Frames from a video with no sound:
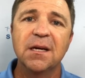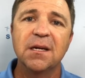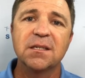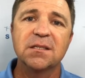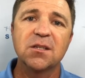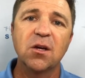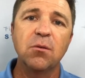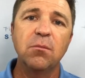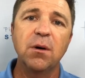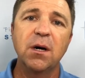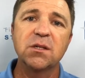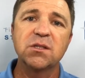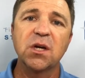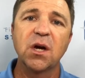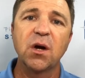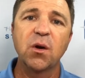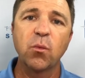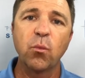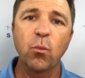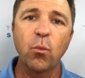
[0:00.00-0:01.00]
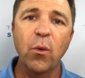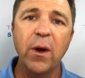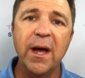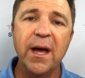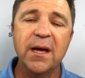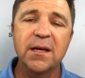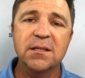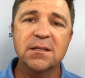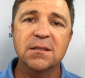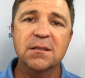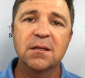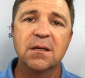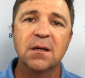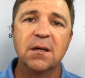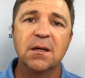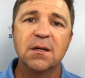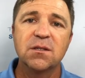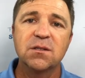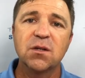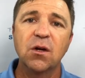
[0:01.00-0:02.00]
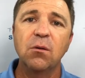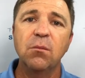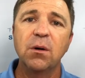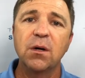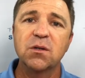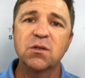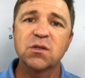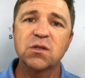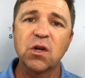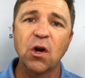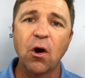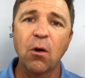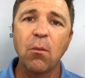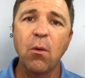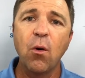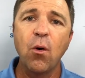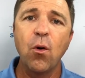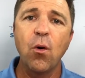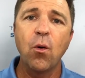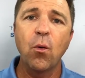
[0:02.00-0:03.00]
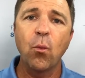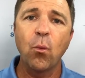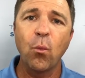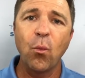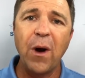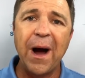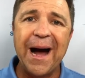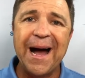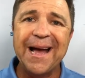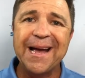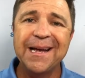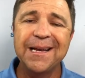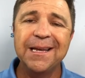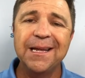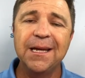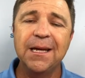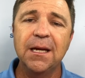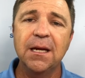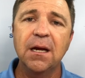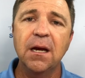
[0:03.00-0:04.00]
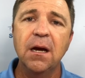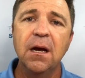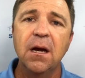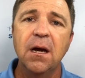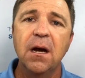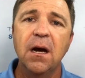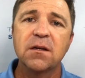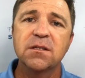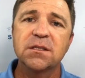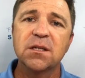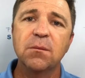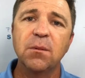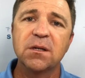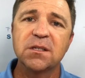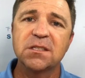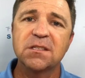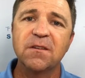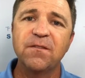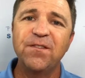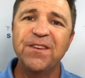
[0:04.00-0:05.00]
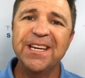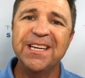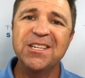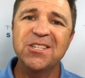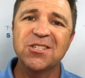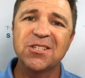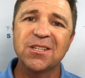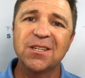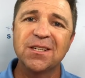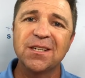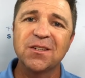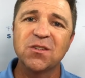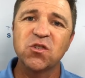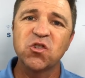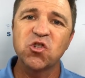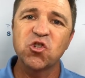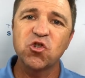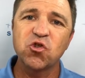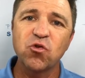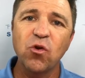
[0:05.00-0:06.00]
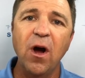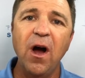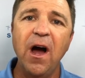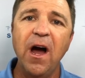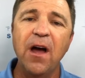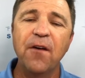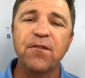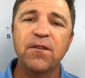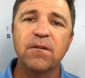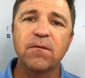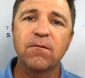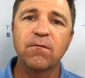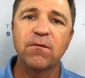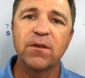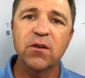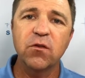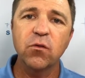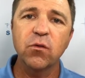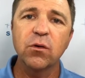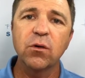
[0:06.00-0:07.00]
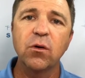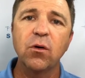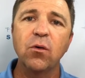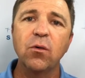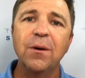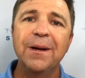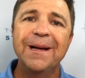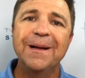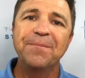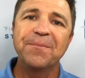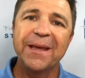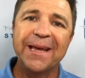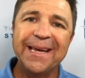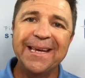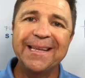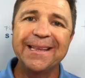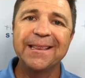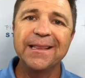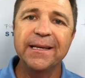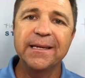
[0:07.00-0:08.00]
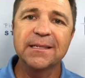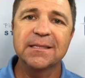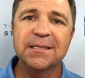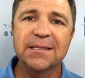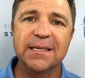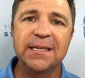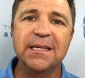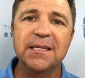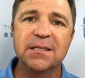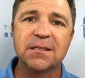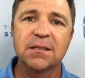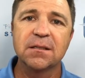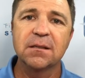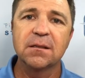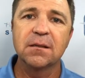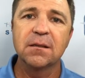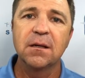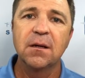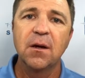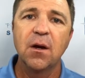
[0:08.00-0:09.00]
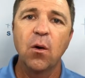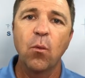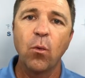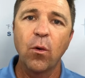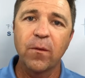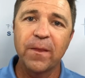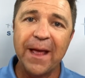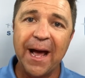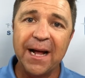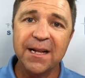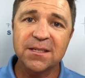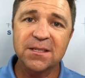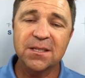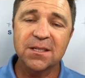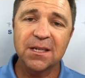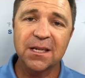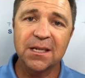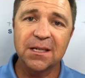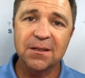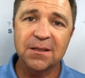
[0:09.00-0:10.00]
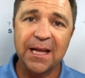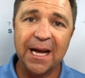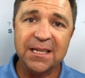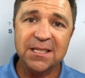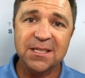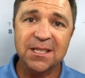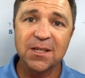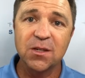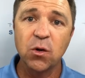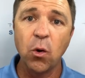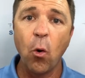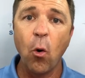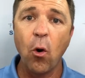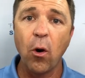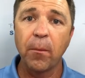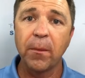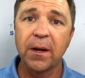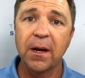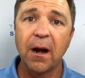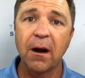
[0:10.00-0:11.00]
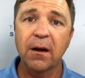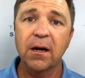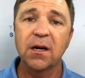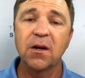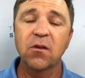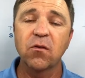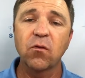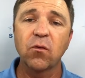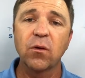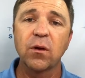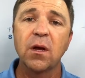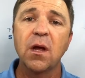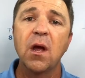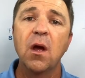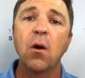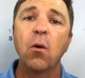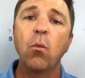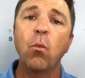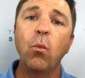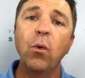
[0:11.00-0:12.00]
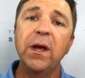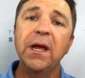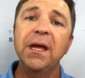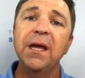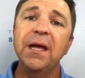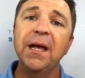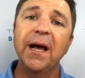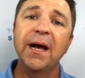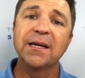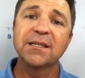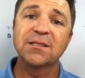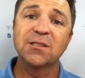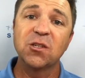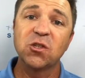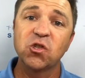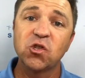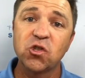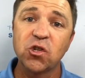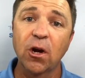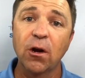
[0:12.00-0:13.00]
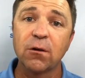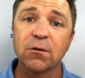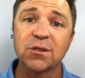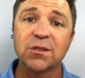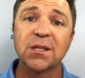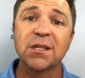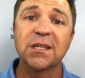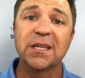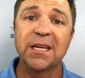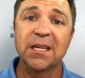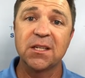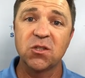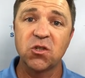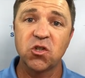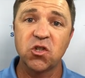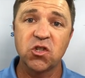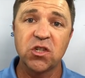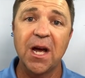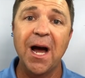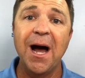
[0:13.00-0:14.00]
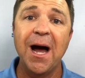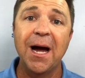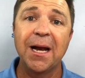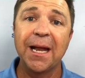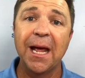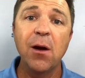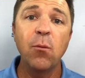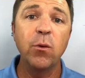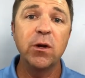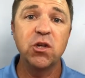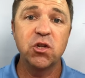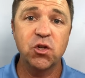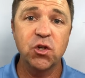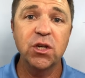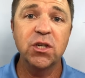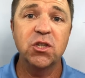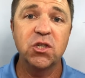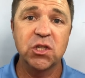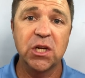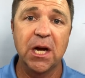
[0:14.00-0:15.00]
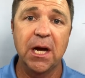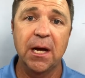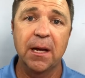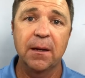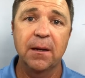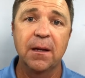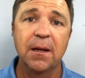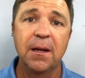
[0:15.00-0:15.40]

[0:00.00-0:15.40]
so much unrest, so much turmoil, rioting, so much division and strife and vitriol, in this season where that's the norm in our country, we as the church can shine, and we should shine.